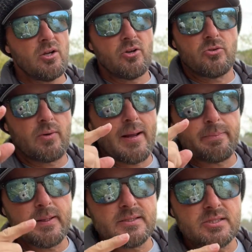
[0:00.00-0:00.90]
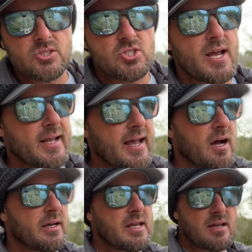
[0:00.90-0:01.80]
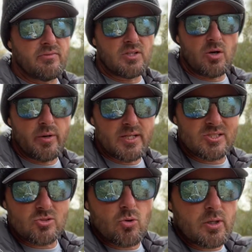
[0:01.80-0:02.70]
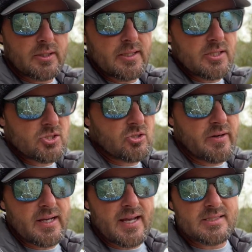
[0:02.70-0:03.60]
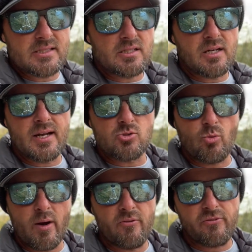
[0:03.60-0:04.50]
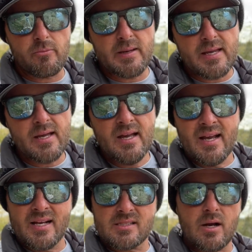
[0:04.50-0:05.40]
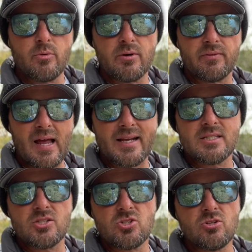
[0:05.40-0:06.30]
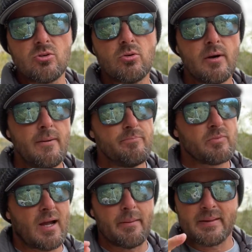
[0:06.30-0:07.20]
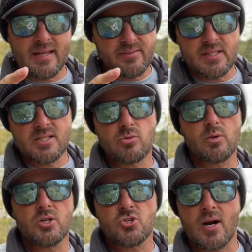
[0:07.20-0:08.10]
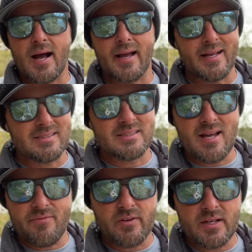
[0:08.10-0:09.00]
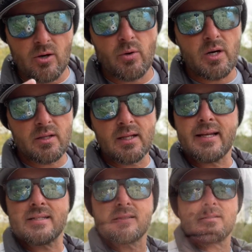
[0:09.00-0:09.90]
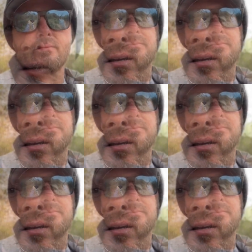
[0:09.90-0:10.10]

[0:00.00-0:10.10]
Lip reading: Great place to check out. Even though historically this creek hasn't done as well for me as I would have liked it to, I'm giving this one a try. It's definitely going on the list.